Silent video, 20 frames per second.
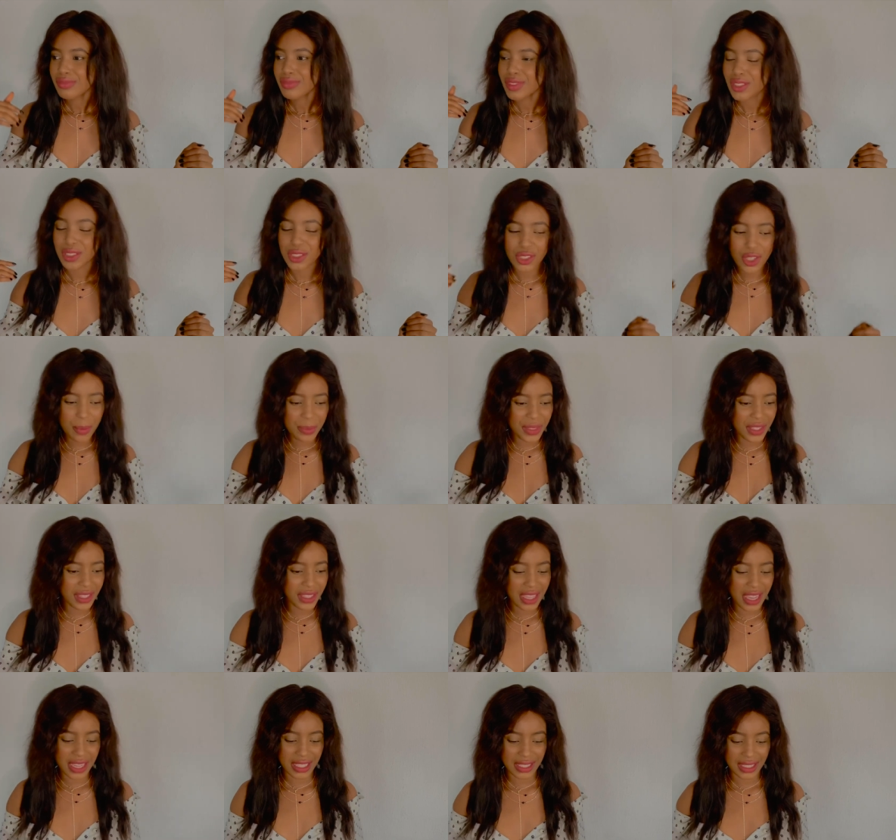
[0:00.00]
something
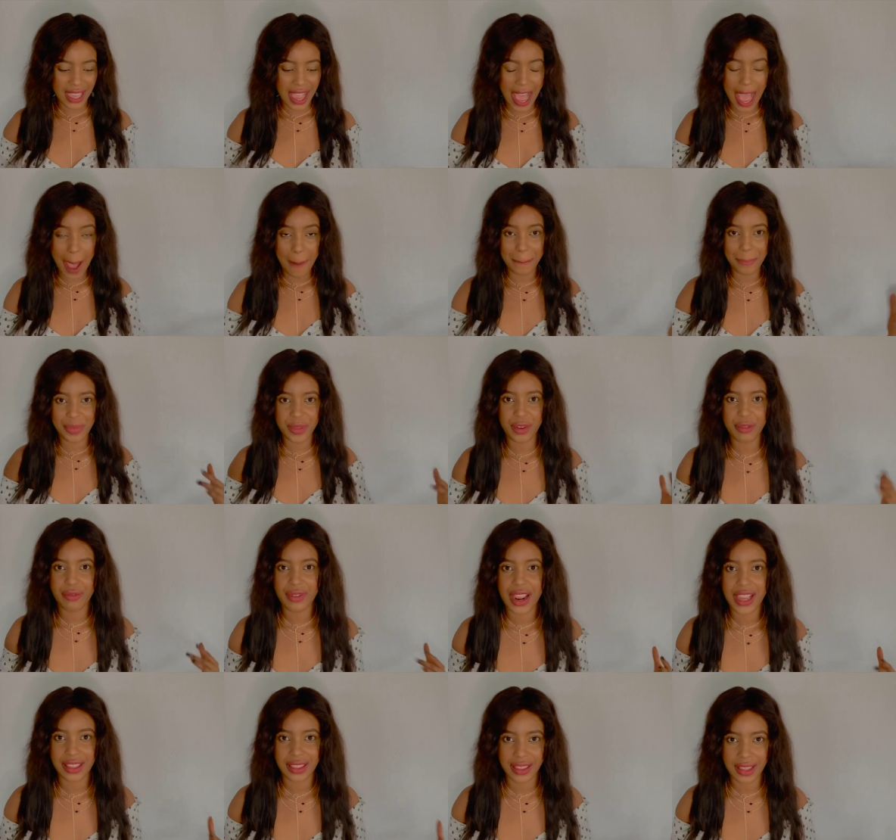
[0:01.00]
that's happening
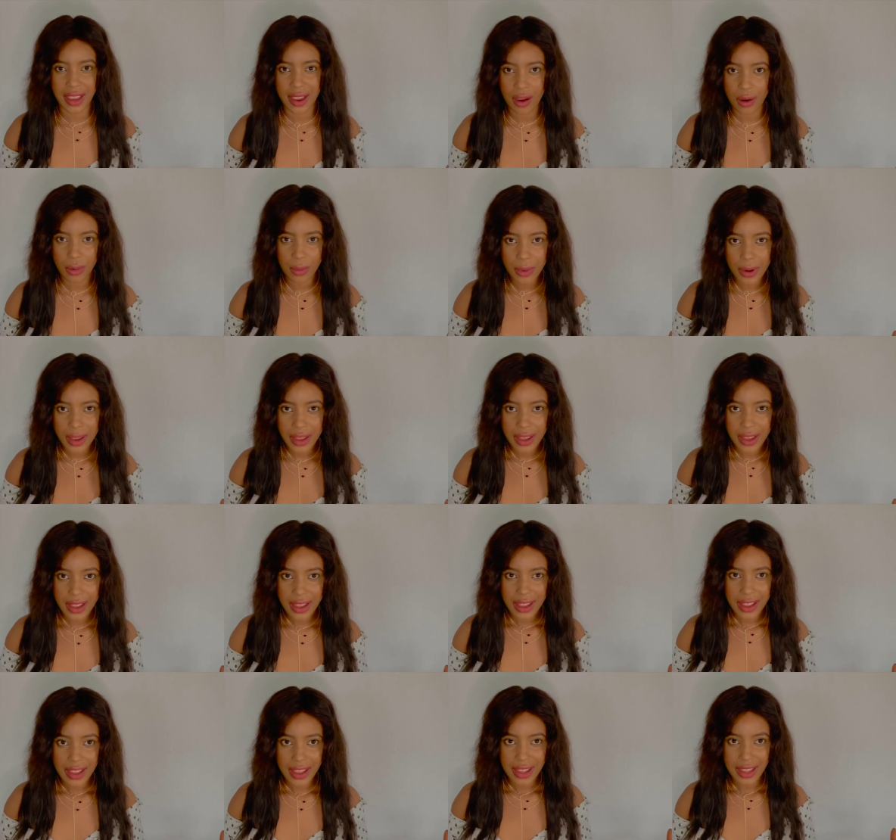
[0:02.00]
right now,
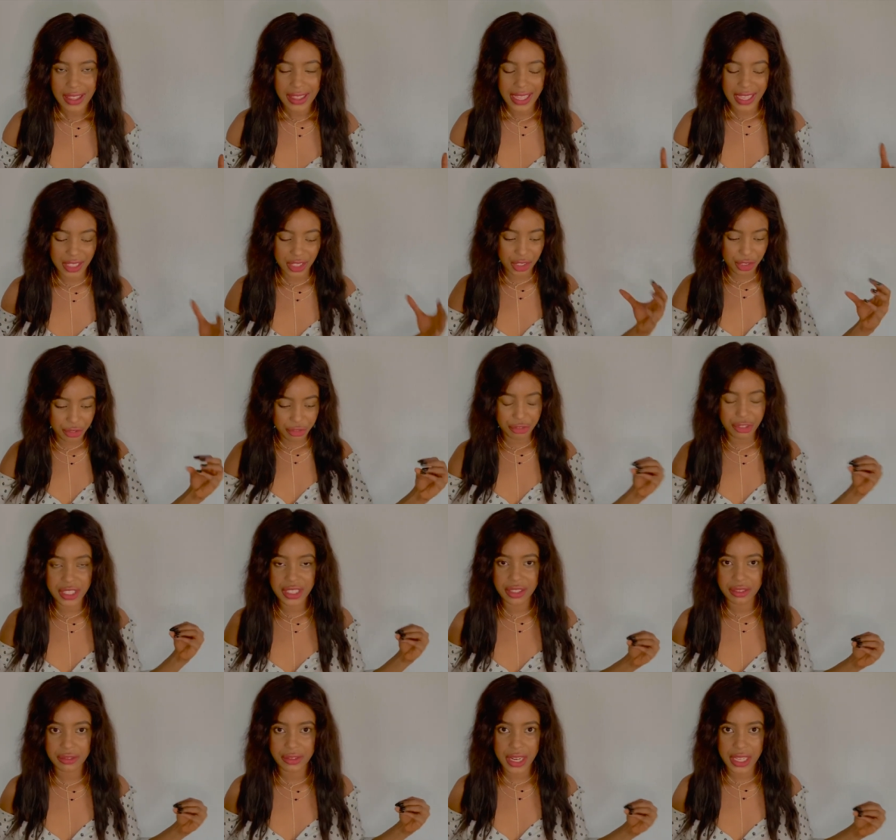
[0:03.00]
that's
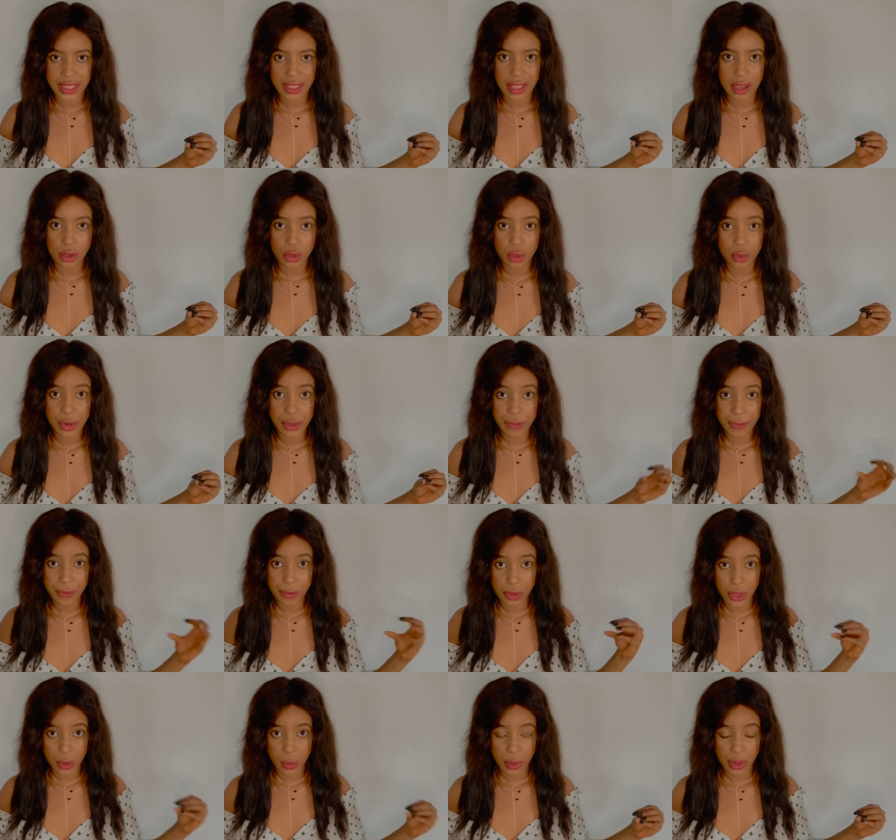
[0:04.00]
trending right now, knowing
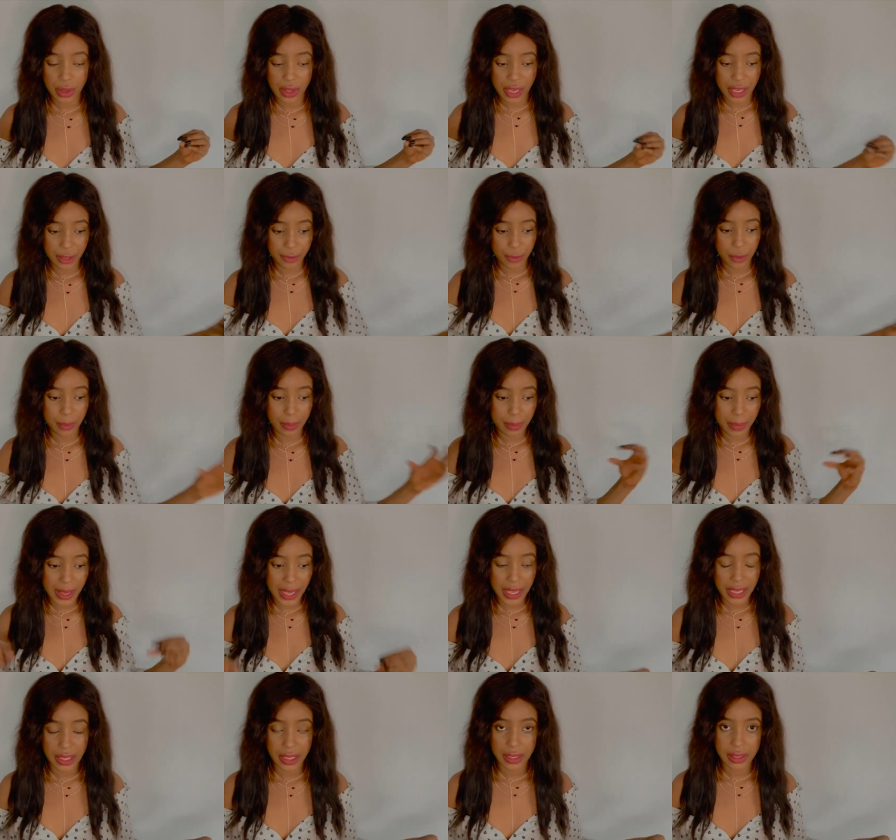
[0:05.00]
fully well that if you buy
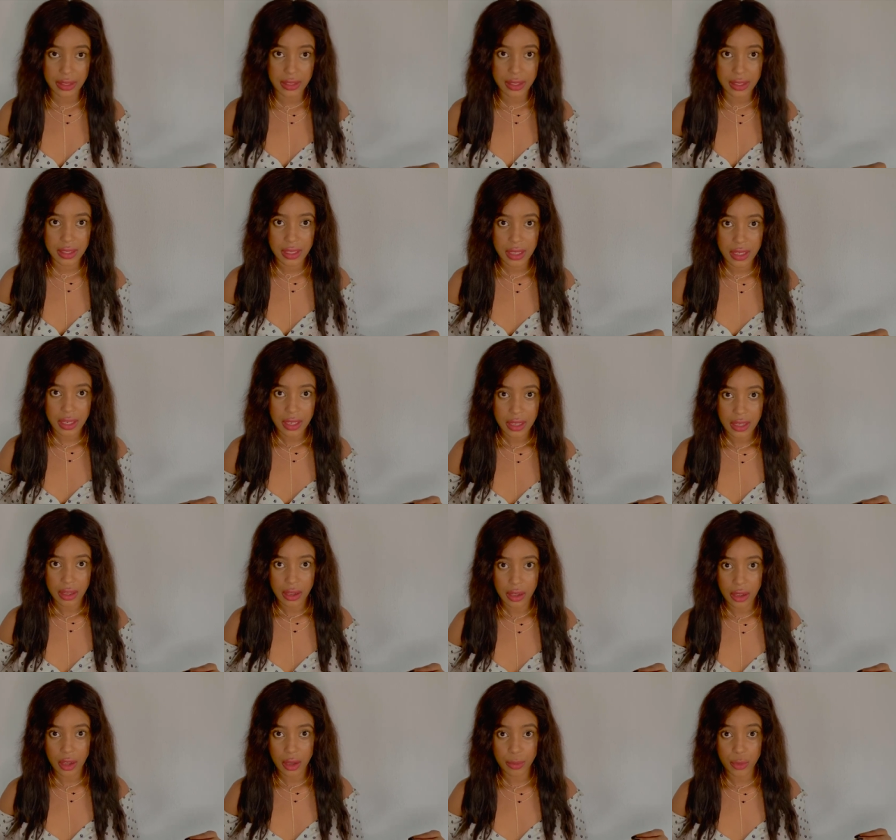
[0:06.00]
it,
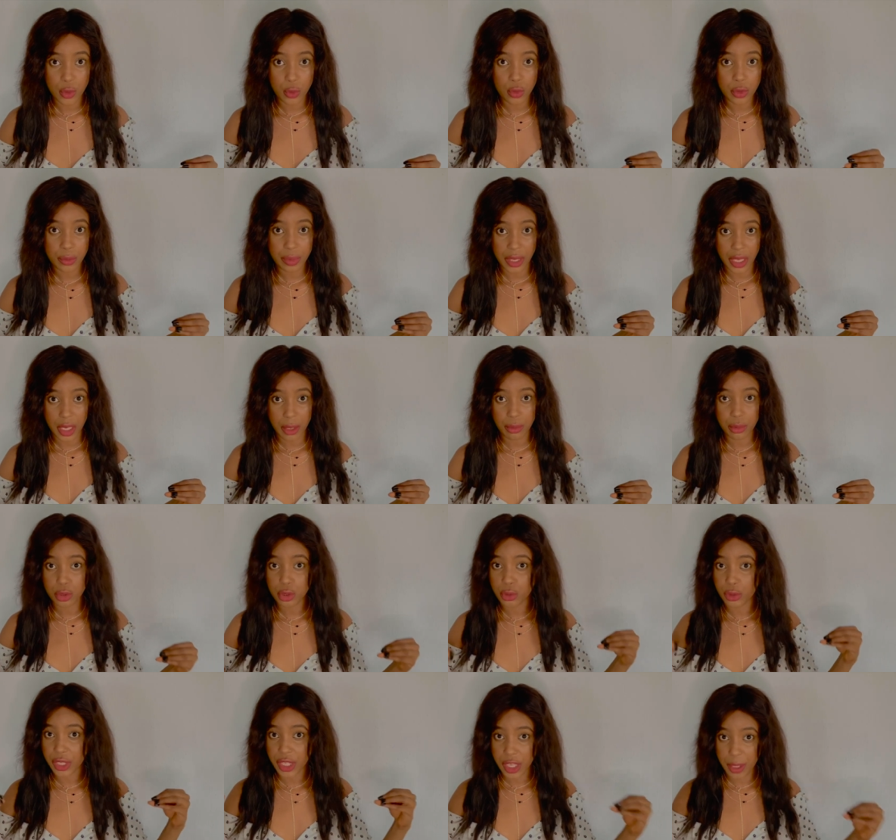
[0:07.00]
um, you won't be able to
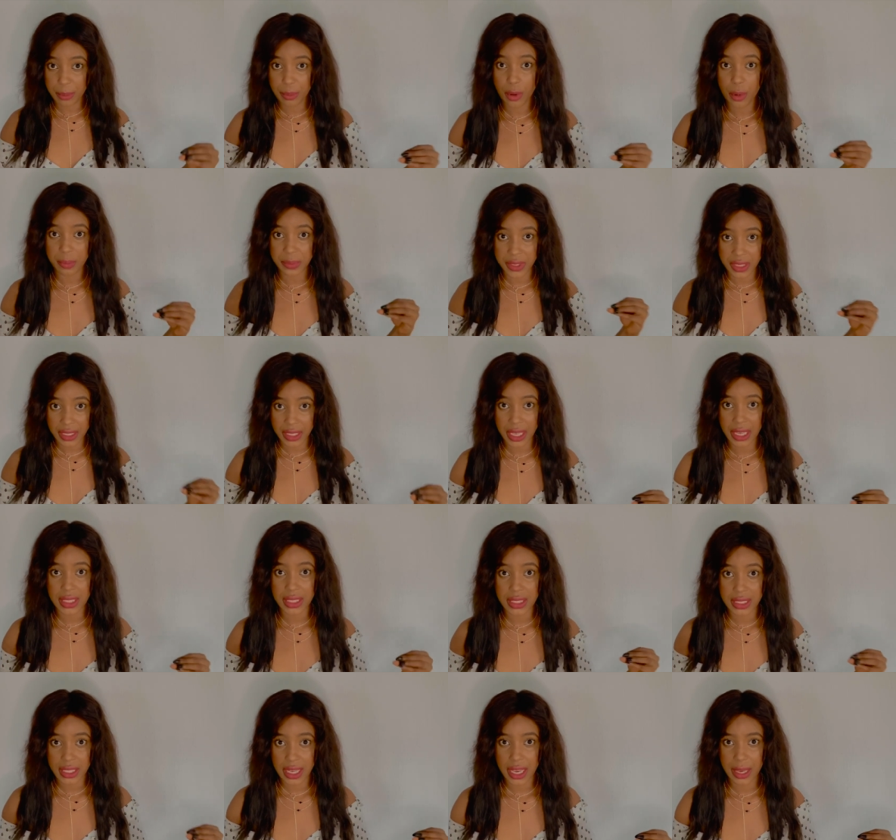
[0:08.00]
keep up the next
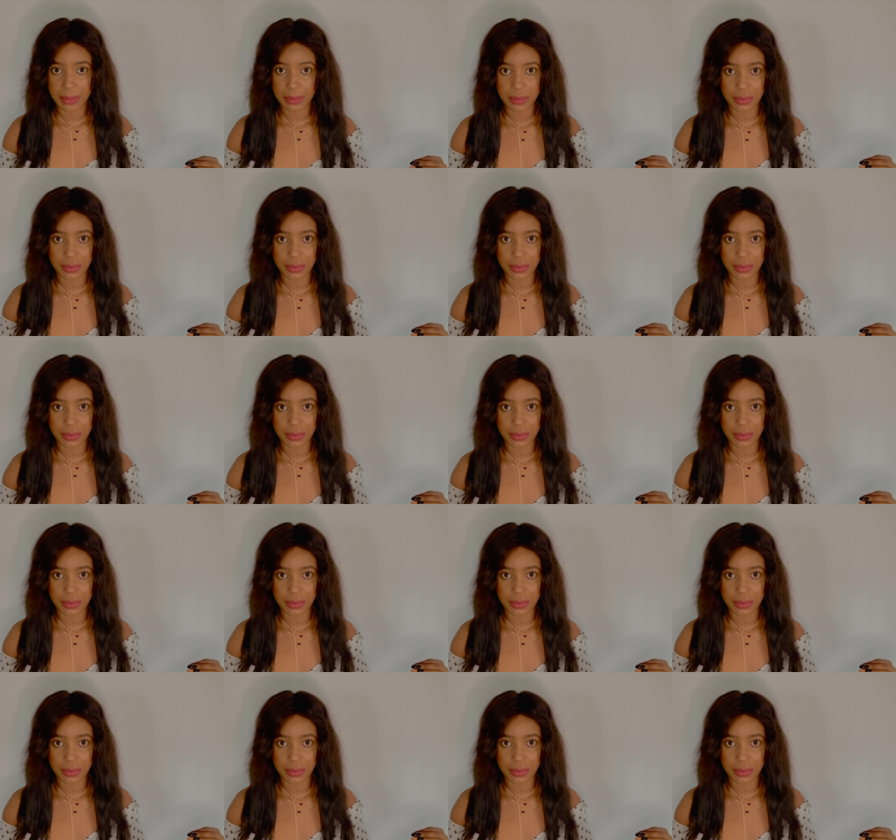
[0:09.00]
time.